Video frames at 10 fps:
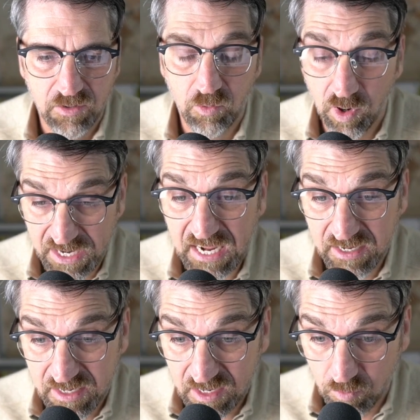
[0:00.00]
what he
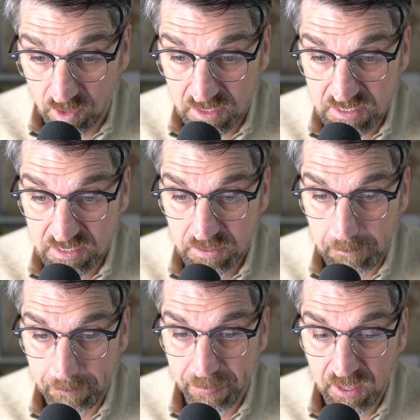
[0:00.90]
did was
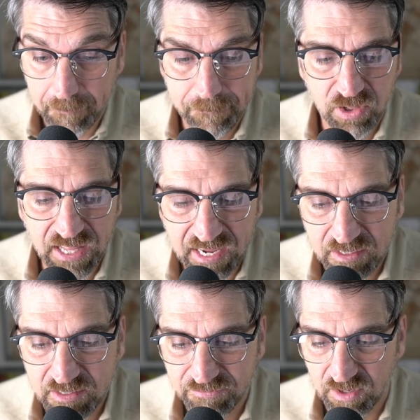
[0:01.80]

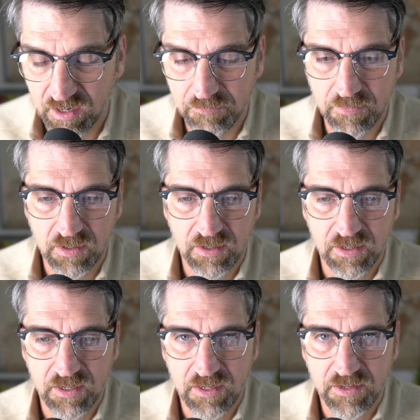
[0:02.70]
planned from
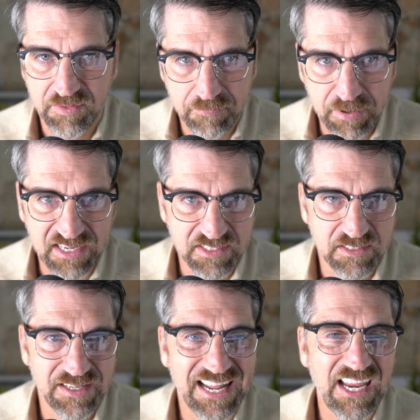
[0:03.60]
the best
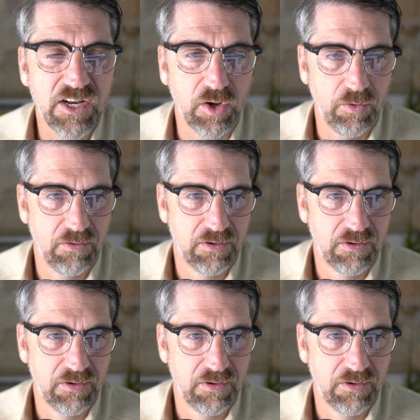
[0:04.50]
that he knew.